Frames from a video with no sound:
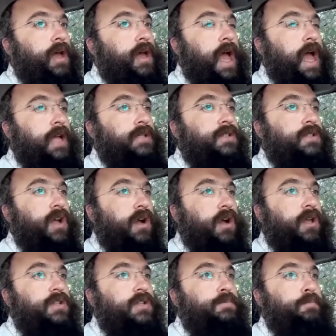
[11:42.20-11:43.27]
and
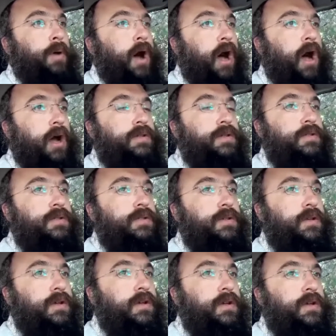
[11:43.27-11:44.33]
stuck its paws
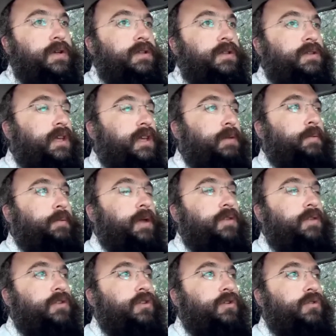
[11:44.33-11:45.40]
deep
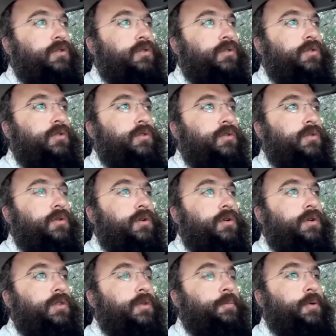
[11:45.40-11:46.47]
into
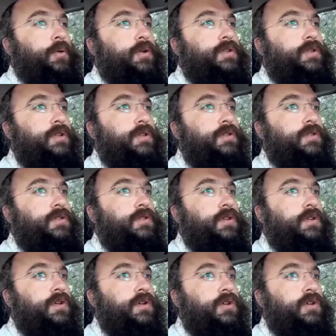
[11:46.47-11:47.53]
the person's
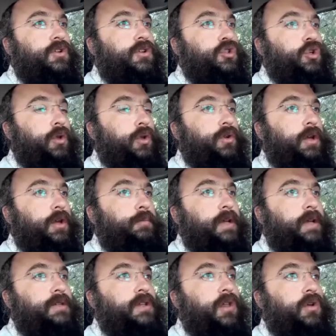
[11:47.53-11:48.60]
shoulder. He
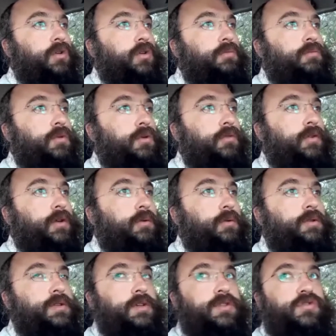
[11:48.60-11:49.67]
basically couldn't move, and it
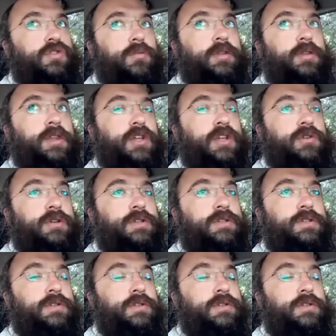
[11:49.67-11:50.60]
was extremely dangerous,